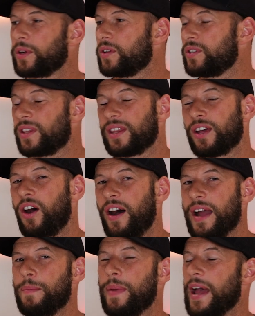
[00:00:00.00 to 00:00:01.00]
because of the
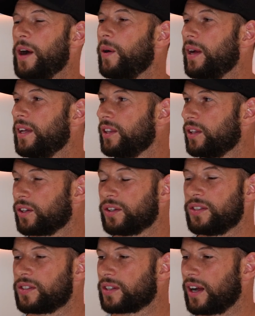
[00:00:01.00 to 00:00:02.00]
high power, the
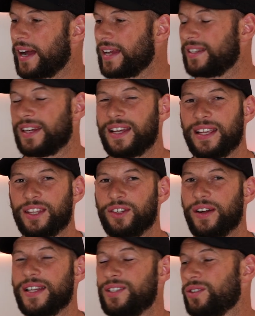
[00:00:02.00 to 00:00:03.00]
good size, the
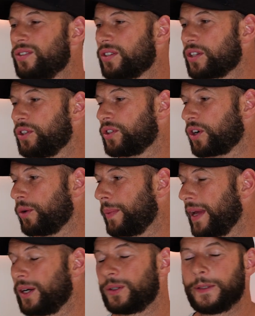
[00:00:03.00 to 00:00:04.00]
nice to use control
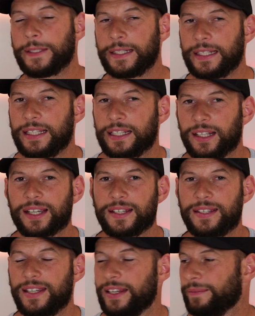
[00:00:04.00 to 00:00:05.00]
panel, like I
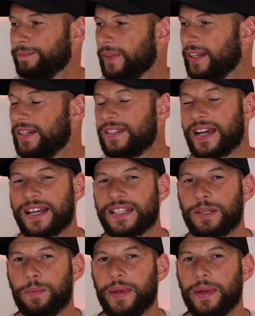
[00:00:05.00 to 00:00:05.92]
said, it is hard to